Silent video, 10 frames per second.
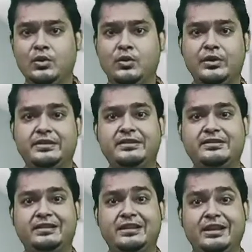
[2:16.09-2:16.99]
which
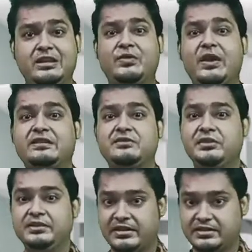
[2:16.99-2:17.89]
is invasive
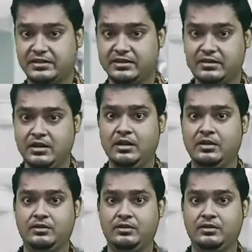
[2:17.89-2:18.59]
in nature.